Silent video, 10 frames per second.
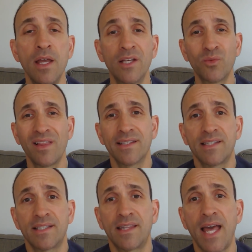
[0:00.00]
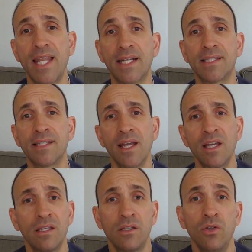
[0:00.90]
As well as aesthetics,
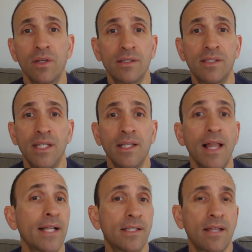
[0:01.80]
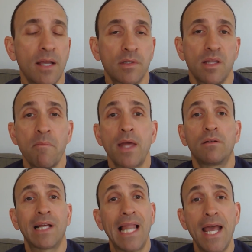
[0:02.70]
you can see lots of times the metal
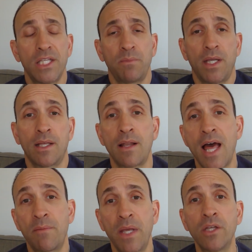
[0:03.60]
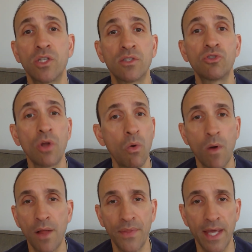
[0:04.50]
clasping, and a lot of patients don't
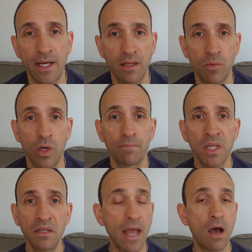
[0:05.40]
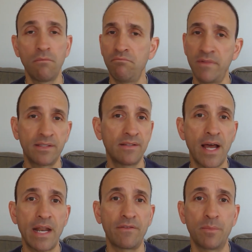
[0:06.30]
want that anymore. Now, this is
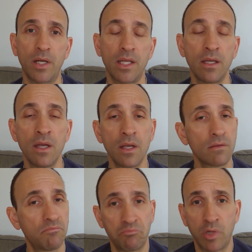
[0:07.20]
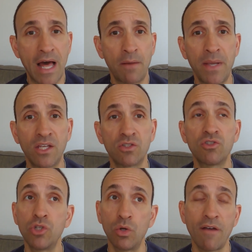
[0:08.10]
not everybody. A lot of patients
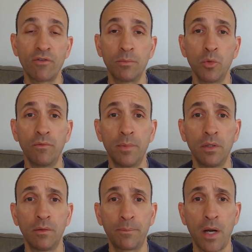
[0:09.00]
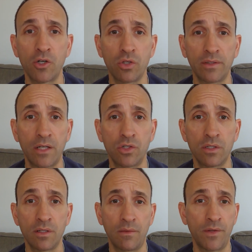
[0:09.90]
do have removable partial
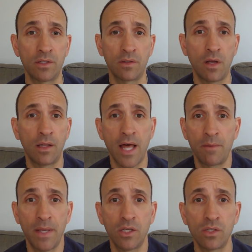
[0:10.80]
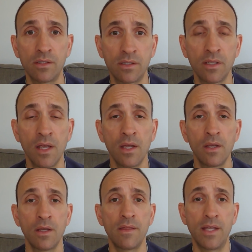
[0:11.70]
dentures. There's a lot of patients
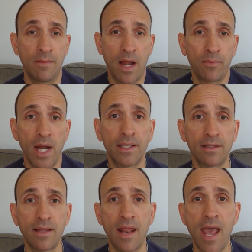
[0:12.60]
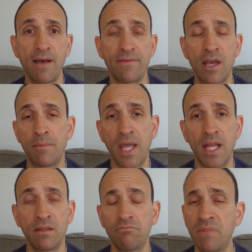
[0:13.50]
in my practice that have them,
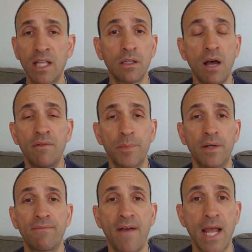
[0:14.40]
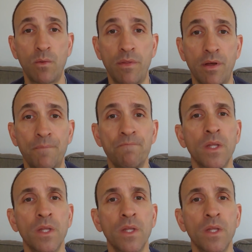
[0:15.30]
and they love them. They're fine with them.